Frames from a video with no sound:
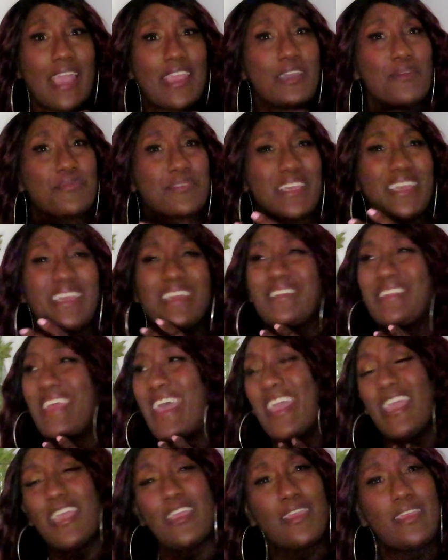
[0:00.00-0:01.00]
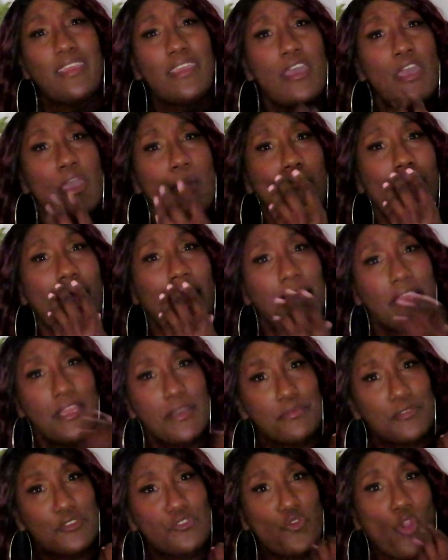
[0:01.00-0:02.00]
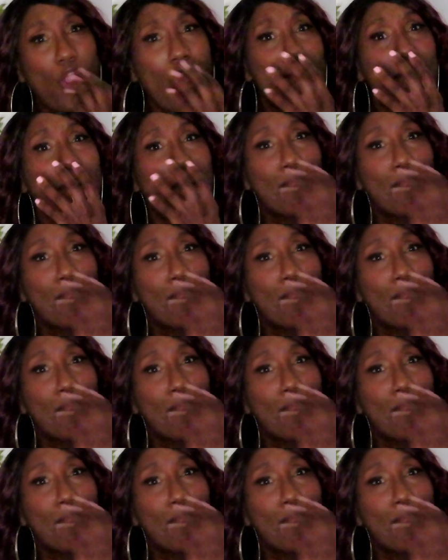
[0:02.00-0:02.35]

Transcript: I kept saying, dang, my lips dry,